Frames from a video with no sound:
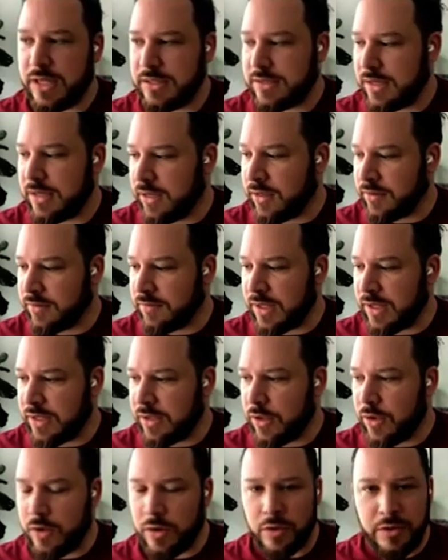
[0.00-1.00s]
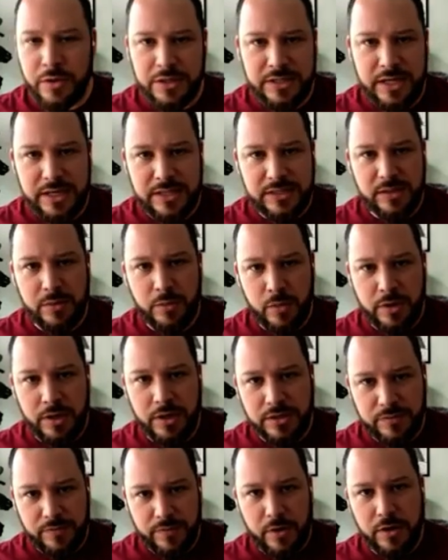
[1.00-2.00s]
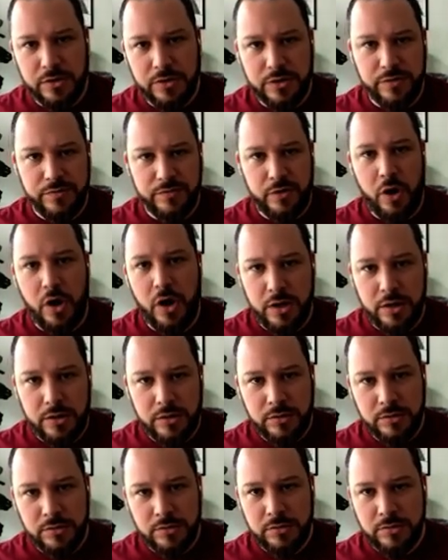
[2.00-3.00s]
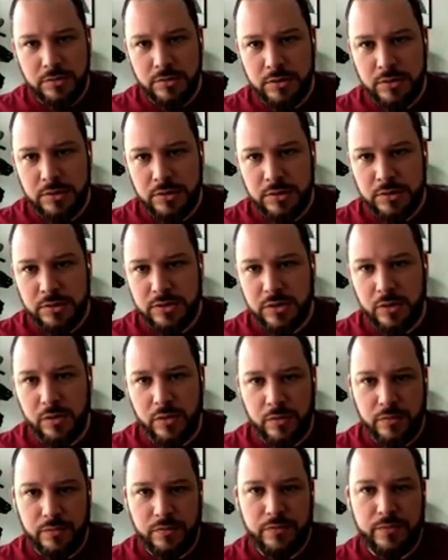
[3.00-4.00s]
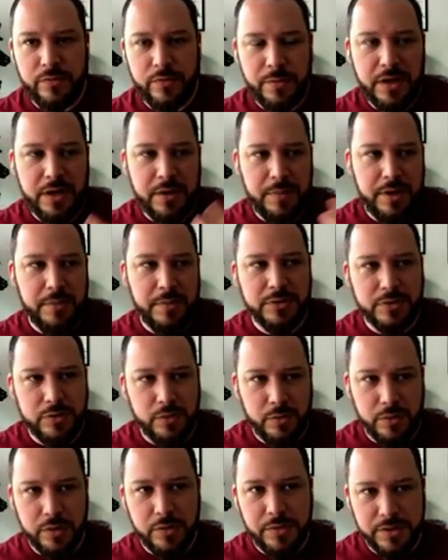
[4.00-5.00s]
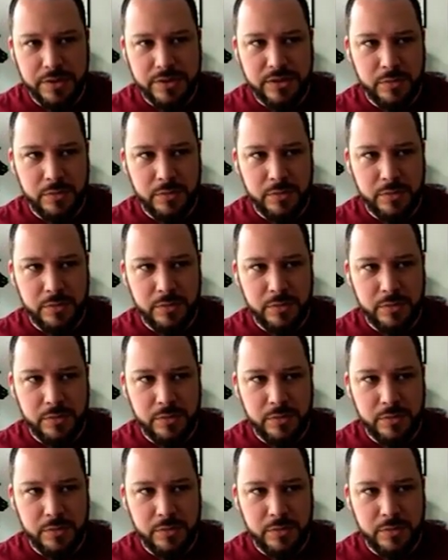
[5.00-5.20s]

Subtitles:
that saying of like, you can only take someone as far as you've gone. So for me to be able to work with